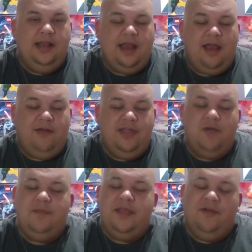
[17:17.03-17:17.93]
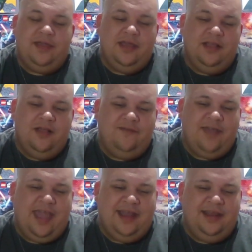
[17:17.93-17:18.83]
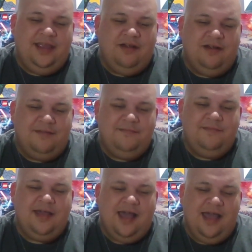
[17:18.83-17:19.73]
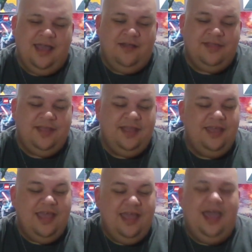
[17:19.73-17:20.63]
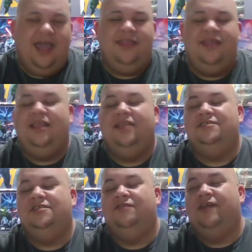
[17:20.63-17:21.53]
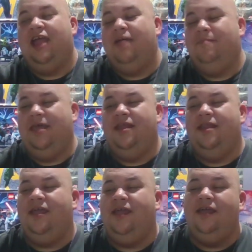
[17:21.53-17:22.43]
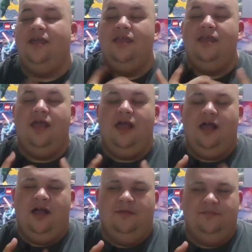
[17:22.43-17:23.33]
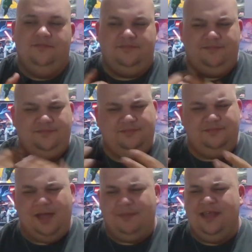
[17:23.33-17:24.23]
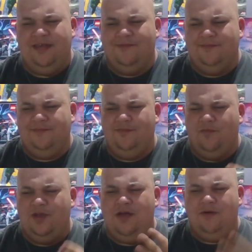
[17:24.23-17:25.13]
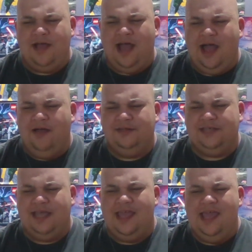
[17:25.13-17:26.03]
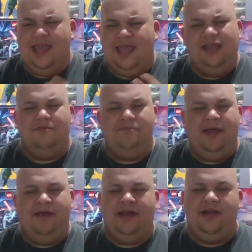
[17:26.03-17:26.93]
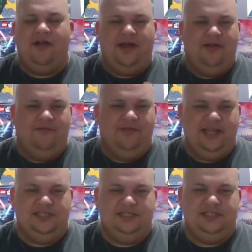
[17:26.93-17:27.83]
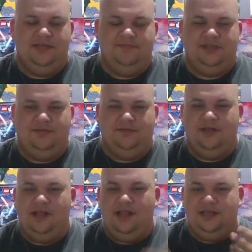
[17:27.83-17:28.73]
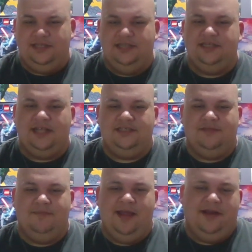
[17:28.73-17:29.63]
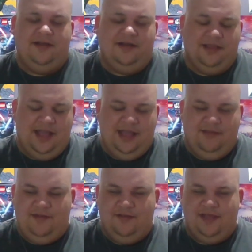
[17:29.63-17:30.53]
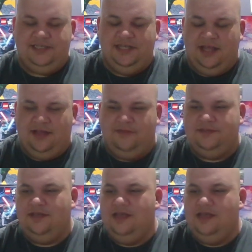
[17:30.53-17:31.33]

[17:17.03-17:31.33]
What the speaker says: I really hope they don't kill off Andy or Kai. I think they deserve their happy ending. Um, I believe we know Kyle is like either married or in a relationship, so she's got somebody in her life, that she loves.